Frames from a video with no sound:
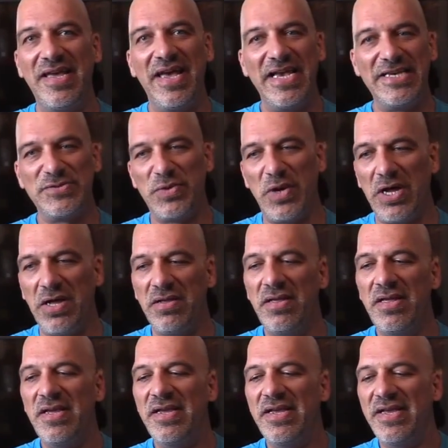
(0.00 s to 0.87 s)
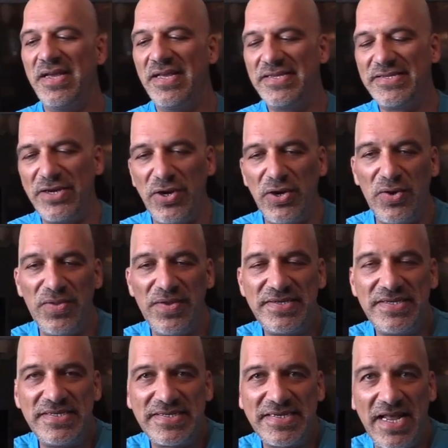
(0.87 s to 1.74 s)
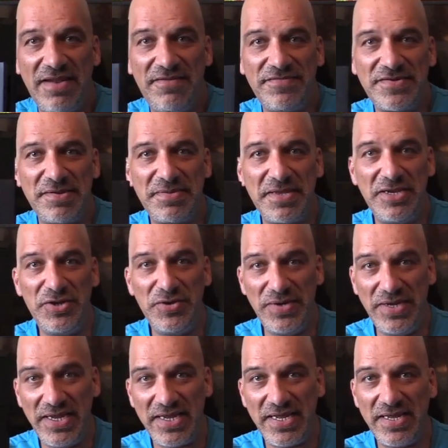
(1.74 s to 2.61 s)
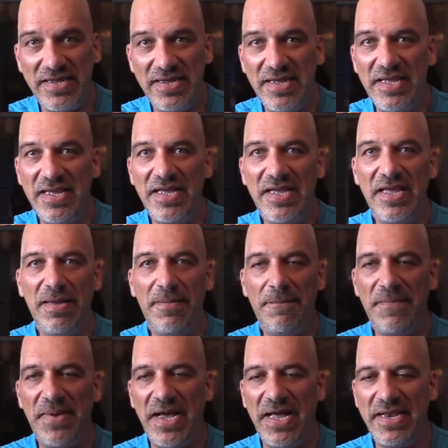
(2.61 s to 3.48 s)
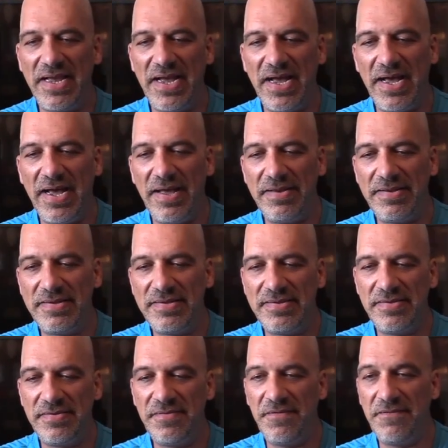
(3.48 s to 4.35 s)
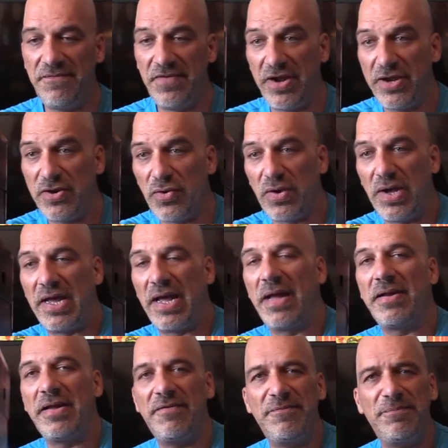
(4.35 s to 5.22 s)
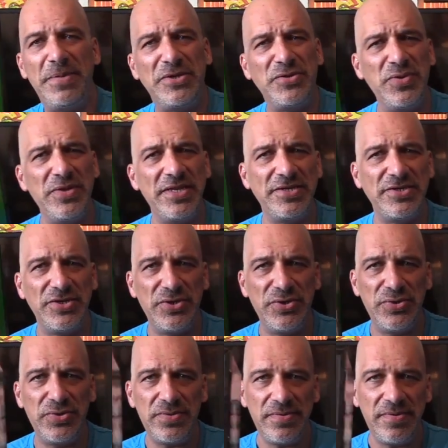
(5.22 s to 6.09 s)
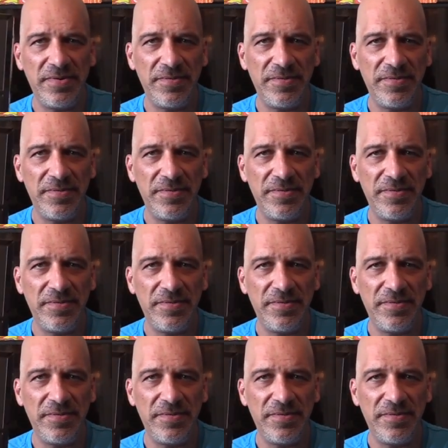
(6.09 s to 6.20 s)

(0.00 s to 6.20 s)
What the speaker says: as well. So this is kind of something unique, but very cool. Between the two,